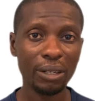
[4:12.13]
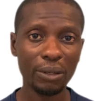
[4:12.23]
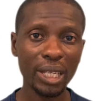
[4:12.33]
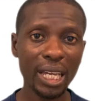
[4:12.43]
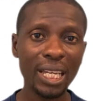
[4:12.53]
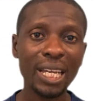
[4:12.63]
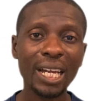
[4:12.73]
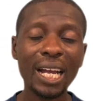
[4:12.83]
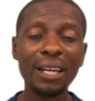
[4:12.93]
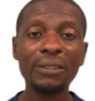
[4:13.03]
Okay?
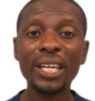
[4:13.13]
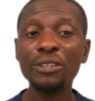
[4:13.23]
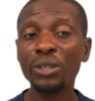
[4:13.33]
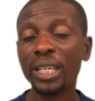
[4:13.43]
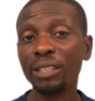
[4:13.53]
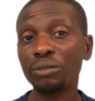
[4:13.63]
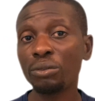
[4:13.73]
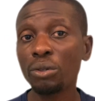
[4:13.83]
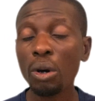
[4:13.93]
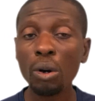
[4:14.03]
And then you can
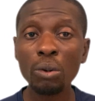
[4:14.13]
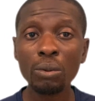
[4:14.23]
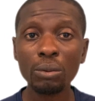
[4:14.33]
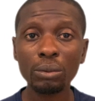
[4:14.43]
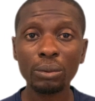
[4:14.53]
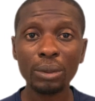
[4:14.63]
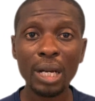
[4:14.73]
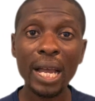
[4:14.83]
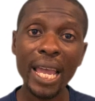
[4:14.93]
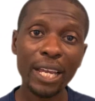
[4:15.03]
go
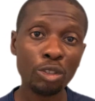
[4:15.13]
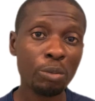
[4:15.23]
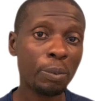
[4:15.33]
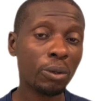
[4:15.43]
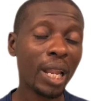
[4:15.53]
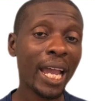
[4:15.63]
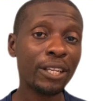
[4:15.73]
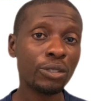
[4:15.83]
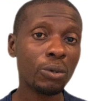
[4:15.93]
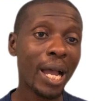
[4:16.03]
ahead to be
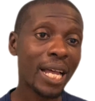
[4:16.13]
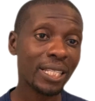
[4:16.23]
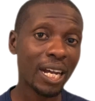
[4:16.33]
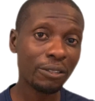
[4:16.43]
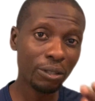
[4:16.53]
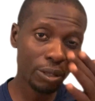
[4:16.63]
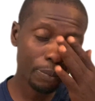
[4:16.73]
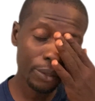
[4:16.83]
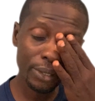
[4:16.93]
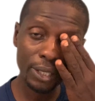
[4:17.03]
polite to ask how the other
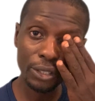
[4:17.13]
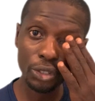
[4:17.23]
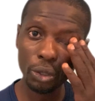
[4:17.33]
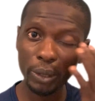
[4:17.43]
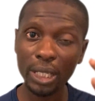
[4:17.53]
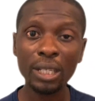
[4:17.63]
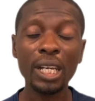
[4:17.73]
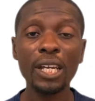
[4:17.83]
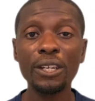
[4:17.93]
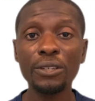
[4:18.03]
person is doing.
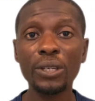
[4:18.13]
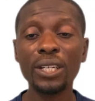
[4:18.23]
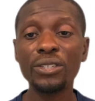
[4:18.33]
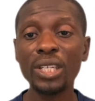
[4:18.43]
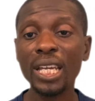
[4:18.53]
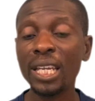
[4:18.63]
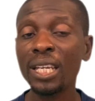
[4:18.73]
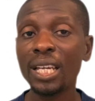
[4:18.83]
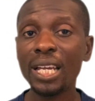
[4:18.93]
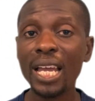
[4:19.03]
You can
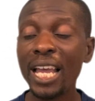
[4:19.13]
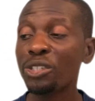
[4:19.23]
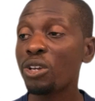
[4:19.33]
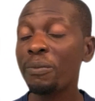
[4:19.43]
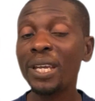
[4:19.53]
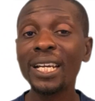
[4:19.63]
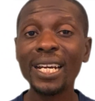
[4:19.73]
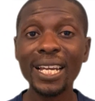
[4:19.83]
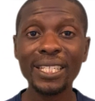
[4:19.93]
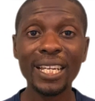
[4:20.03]
say, estoy bien,
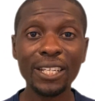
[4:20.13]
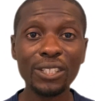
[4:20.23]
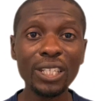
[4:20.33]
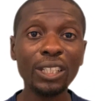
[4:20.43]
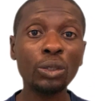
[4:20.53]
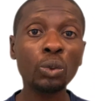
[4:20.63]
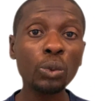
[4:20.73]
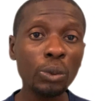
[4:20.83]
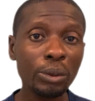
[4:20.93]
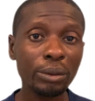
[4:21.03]
gracias. ¿Y
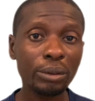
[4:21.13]
tú?